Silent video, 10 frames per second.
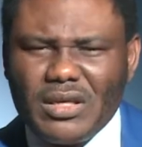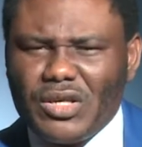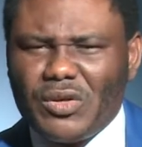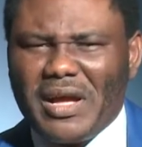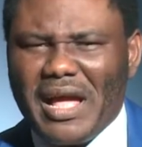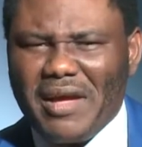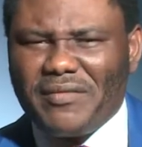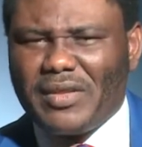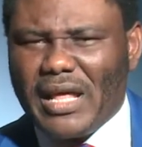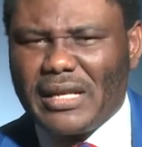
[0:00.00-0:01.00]
You know,
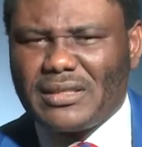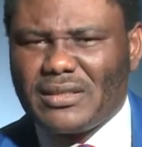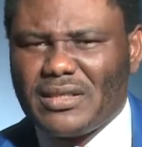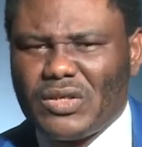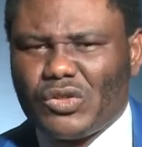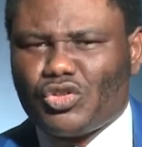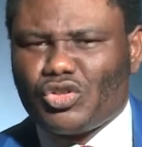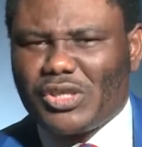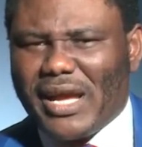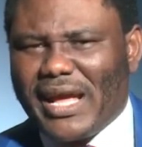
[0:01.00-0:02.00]
have that
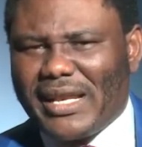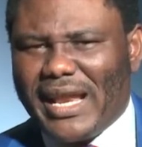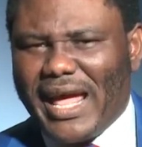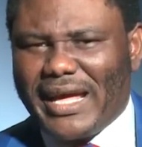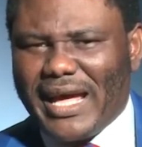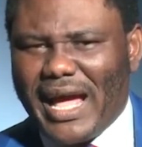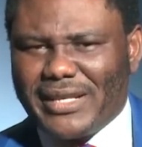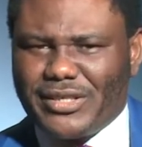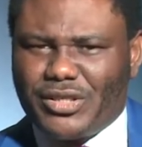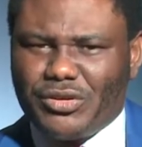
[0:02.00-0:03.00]
childlike
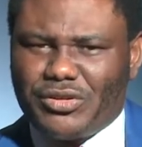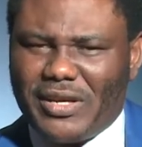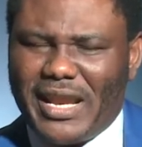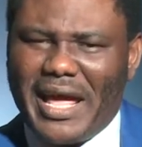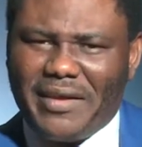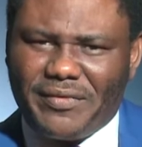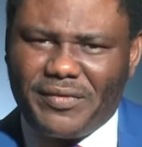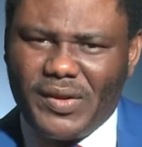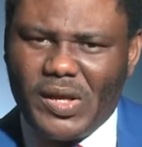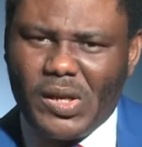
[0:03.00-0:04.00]
attitude to life.
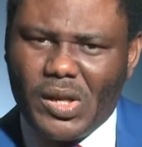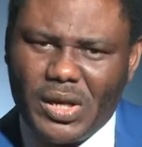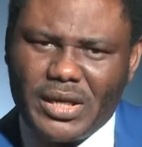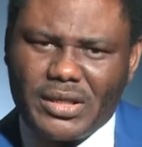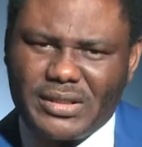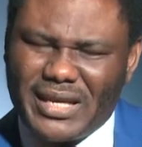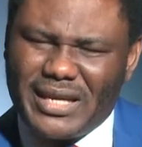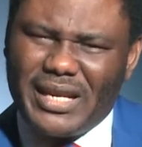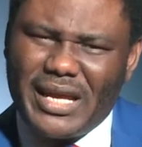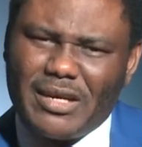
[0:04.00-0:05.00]

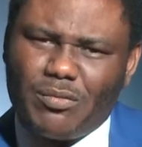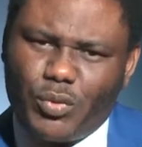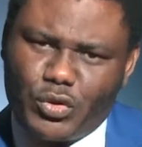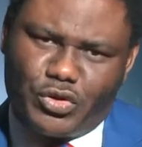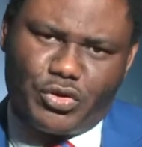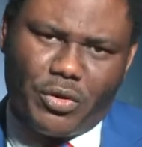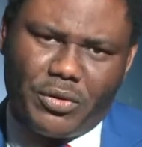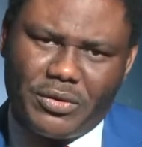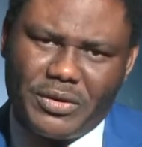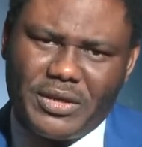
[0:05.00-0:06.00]
Take a learning posture
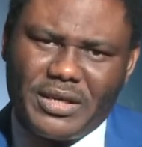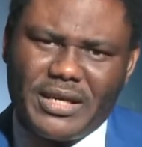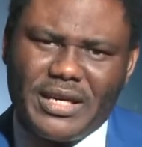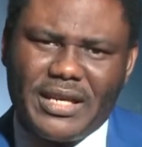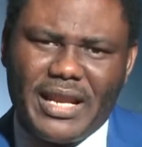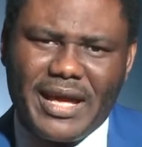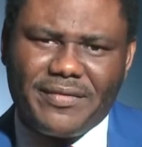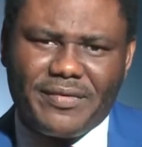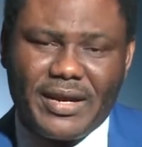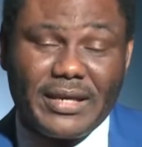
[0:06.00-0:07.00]
in
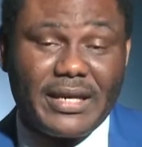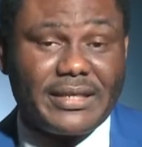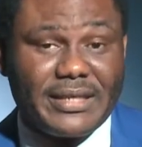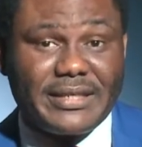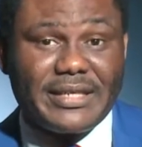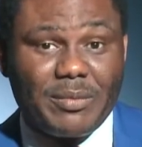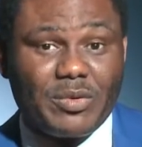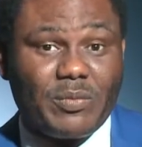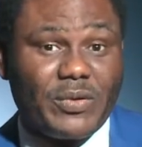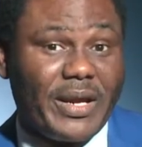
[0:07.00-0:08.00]
life, and then take time
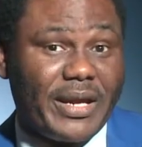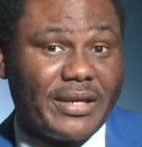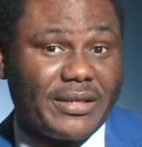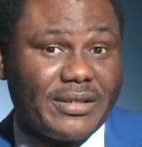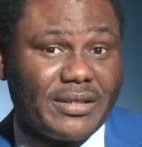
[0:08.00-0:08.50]
to pray.